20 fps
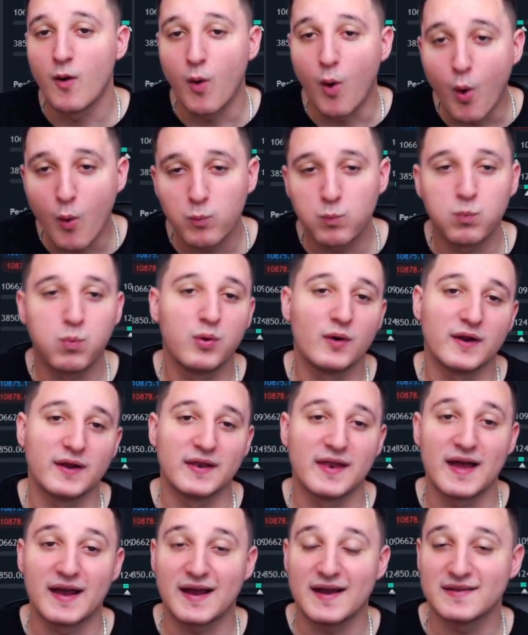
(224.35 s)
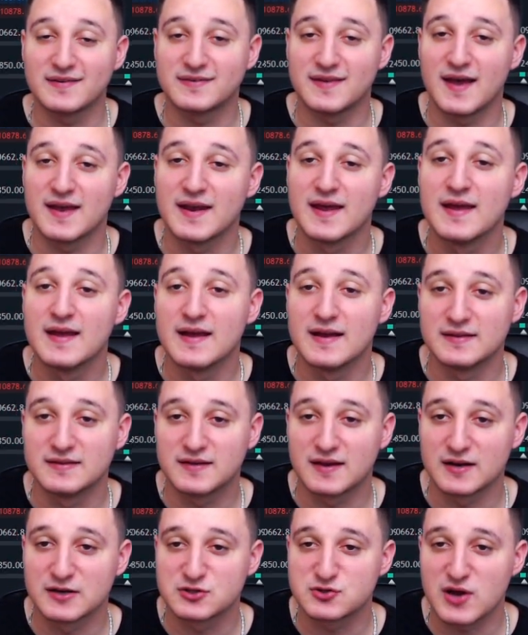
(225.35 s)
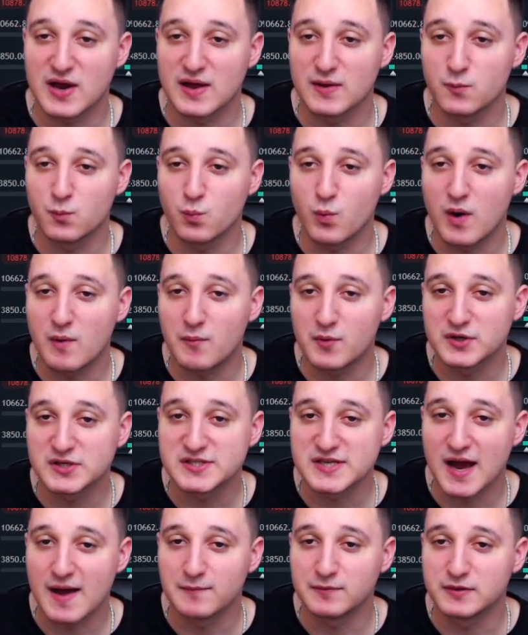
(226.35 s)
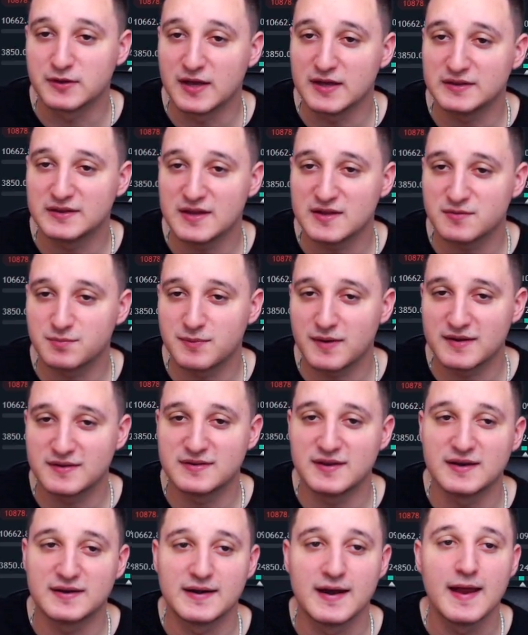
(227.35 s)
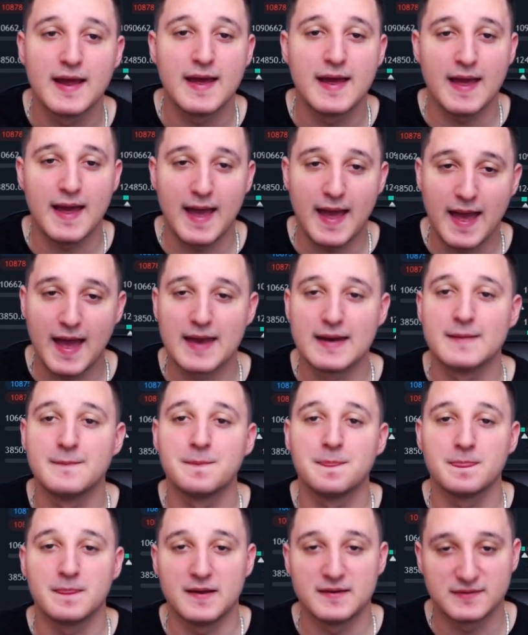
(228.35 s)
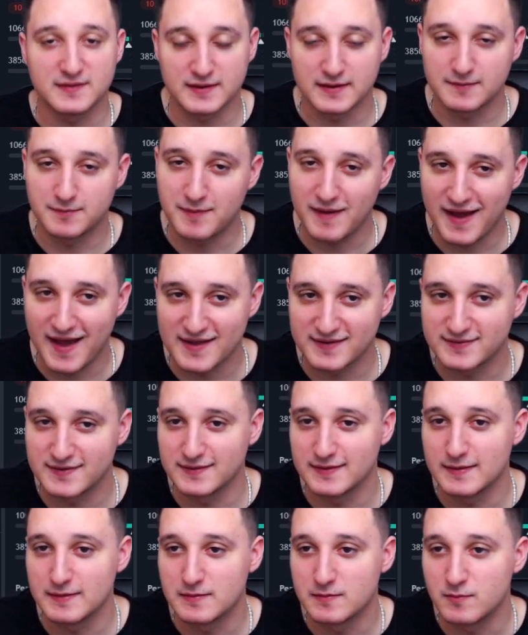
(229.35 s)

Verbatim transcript: Hopefully, like I said, it's gonna try one more time to hit this place here and it's gonna pass it.